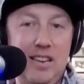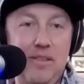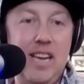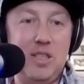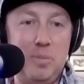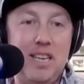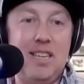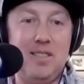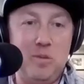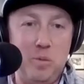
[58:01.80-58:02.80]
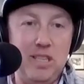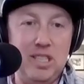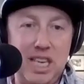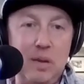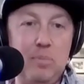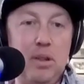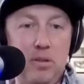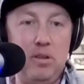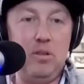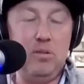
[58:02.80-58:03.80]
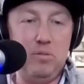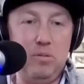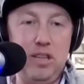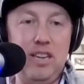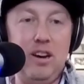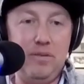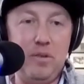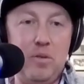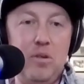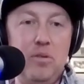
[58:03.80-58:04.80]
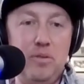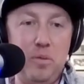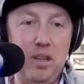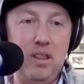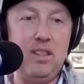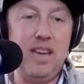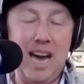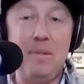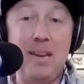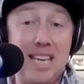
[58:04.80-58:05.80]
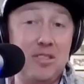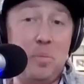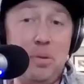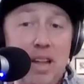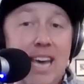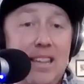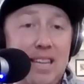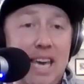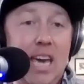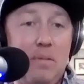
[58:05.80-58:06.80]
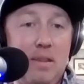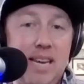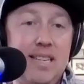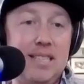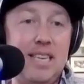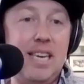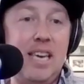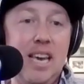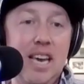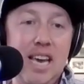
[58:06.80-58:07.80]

in events because we just keep blowing the lid off the roof with how many kids are playing the game in Tennessee.